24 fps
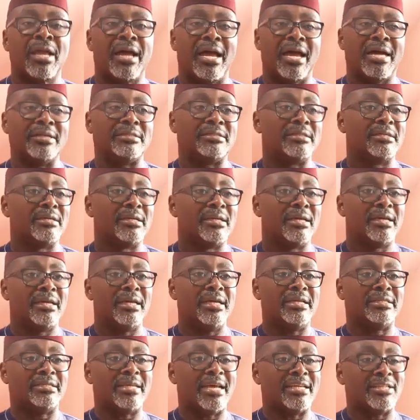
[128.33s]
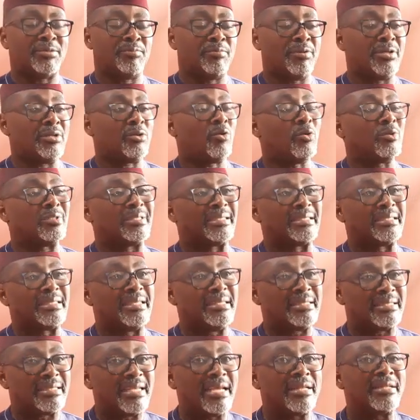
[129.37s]
And it has been
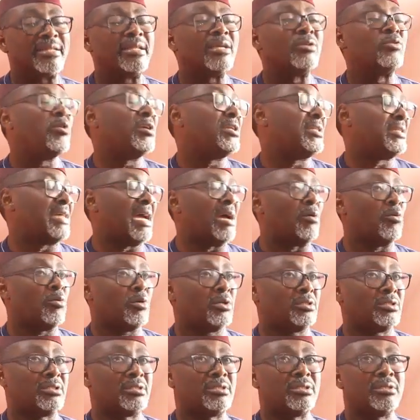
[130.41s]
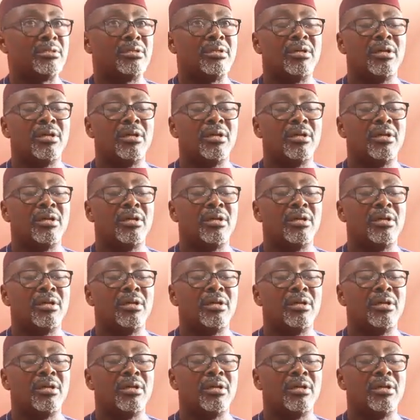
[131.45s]
consistently going downwards.